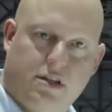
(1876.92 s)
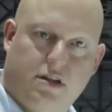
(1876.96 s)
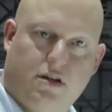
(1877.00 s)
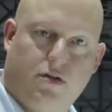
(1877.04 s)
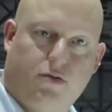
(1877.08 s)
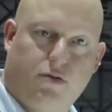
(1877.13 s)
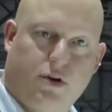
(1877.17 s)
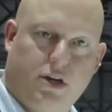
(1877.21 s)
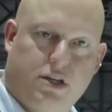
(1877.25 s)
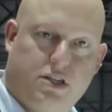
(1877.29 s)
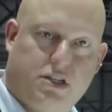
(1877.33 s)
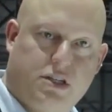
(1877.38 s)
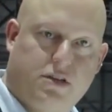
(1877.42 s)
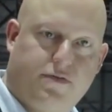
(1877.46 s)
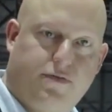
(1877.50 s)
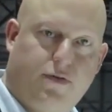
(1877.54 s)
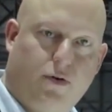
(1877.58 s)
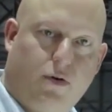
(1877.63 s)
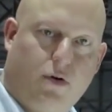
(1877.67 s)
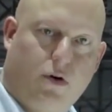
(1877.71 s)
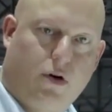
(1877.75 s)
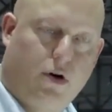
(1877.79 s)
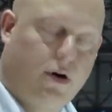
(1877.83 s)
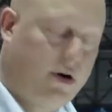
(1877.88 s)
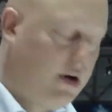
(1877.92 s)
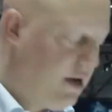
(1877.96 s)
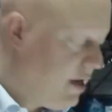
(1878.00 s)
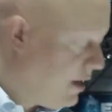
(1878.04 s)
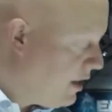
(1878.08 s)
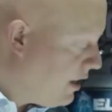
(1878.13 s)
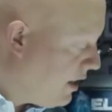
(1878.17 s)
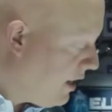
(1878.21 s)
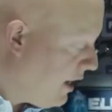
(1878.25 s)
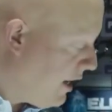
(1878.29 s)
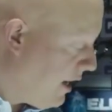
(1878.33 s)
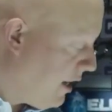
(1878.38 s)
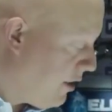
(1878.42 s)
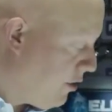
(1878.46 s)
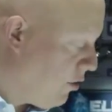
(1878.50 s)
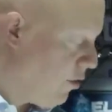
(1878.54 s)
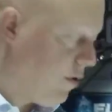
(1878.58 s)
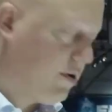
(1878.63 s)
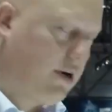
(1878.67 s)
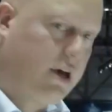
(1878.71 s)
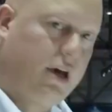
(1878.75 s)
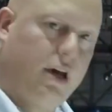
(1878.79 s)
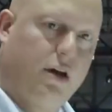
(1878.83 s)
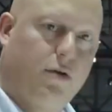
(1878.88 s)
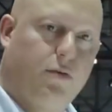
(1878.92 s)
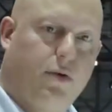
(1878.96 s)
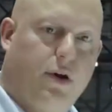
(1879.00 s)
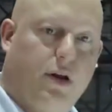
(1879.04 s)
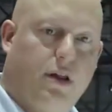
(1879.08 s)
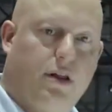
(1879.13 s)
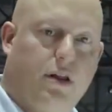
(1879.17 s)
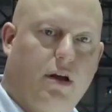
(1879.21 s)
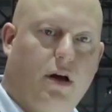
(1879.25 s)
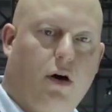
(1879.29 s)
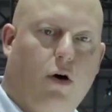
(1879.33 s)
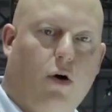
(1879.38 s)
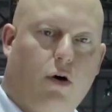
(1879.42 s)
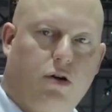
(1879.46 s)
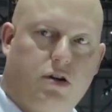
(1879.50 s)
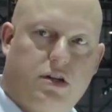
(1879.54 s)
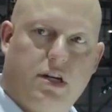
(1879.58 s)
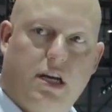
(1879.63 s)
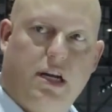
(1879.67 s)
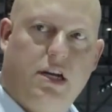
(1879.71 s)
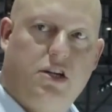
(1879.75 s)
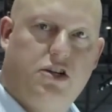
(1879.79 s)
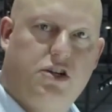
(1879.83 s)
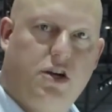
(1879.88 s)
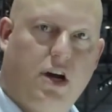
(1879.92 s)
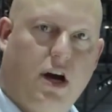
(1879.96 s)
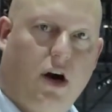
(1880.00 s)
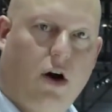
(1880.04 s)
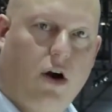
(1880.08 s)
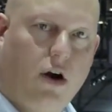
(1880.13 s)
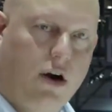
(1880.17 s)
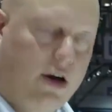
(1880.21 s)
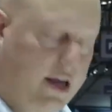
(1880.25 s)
the risk for knocking with hot EGR